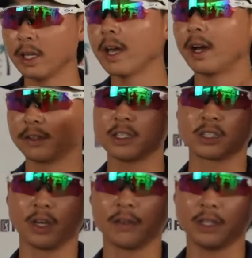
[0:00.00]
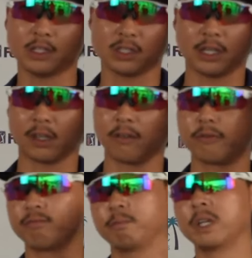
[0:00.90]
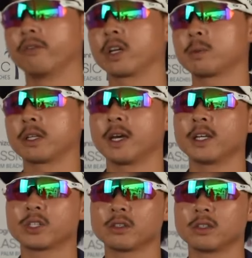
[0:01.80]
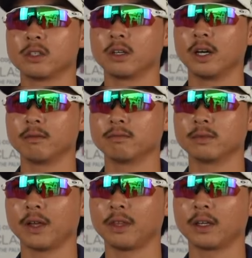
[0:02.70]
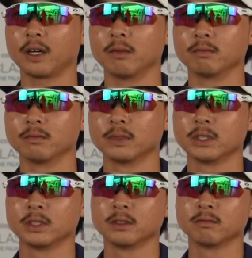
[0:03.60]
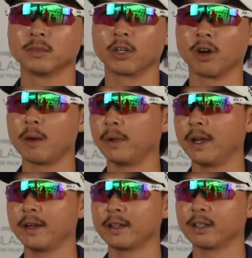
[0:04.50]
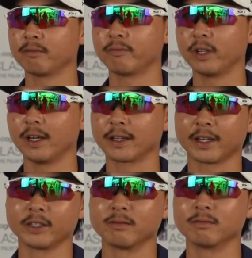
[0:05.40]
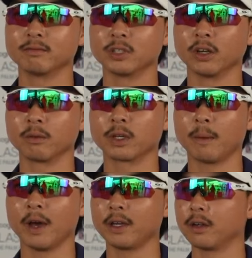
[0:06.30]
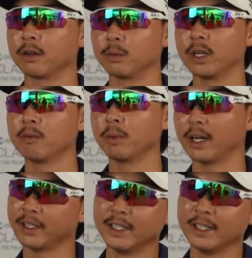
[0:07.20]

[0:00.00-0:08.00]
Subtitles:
Yeah, I think so. I think just like a bit of expectations, you know. I think I'm a great player and I feel like I could, you know, come out here and win, but